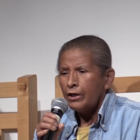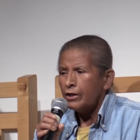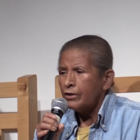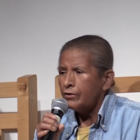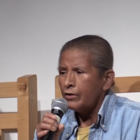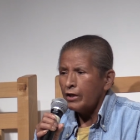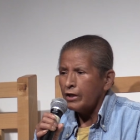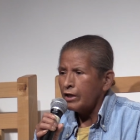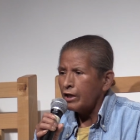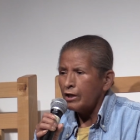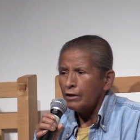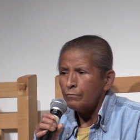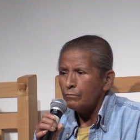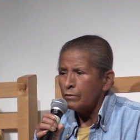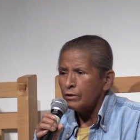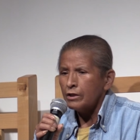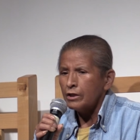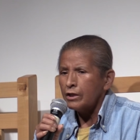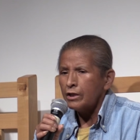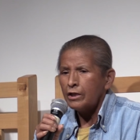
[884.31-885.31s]
and they
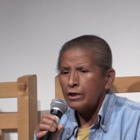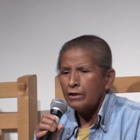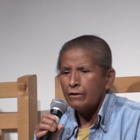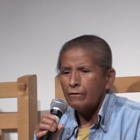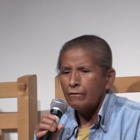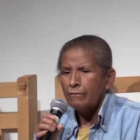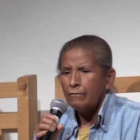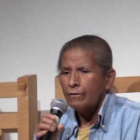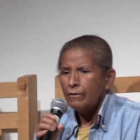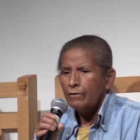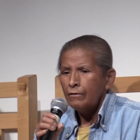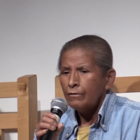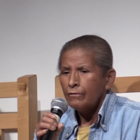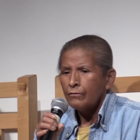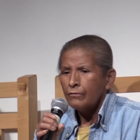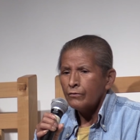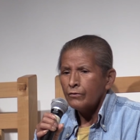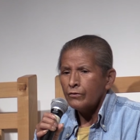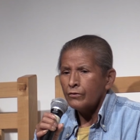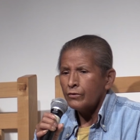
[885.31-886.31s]
can't believe
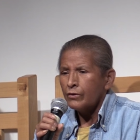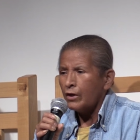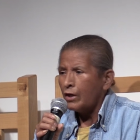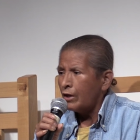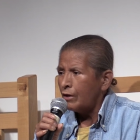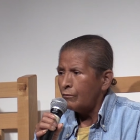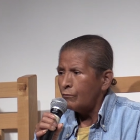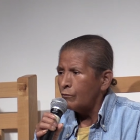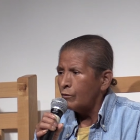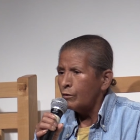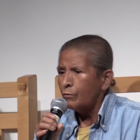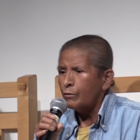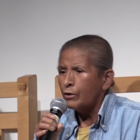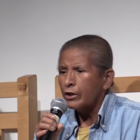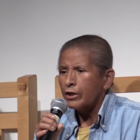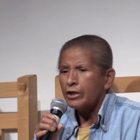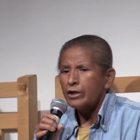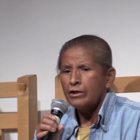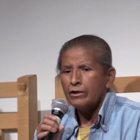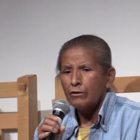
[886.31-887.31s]
that we're
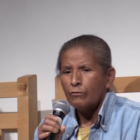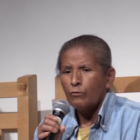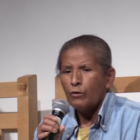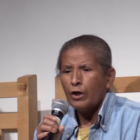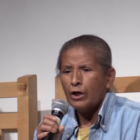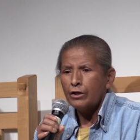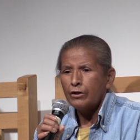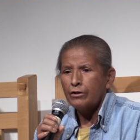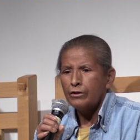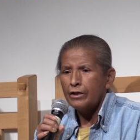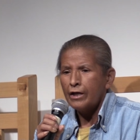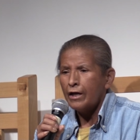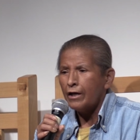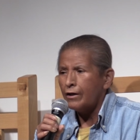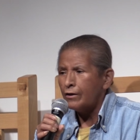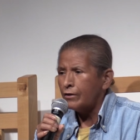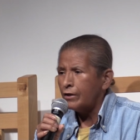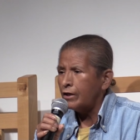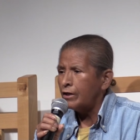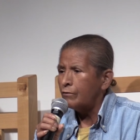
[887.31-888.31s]
bringing the water
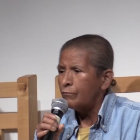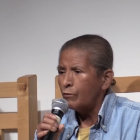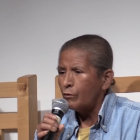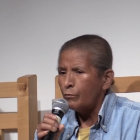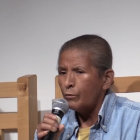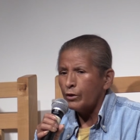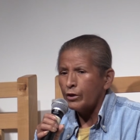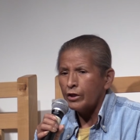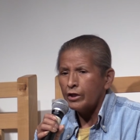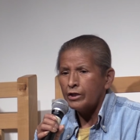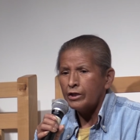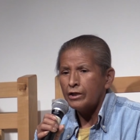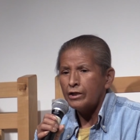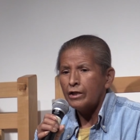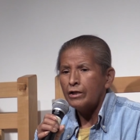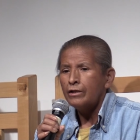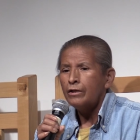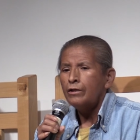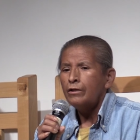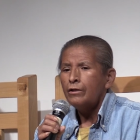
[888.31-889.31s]
down and we're bringing
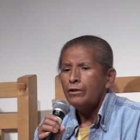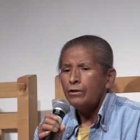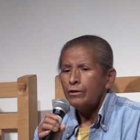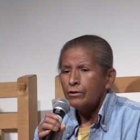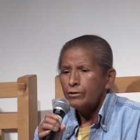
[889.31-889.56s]
it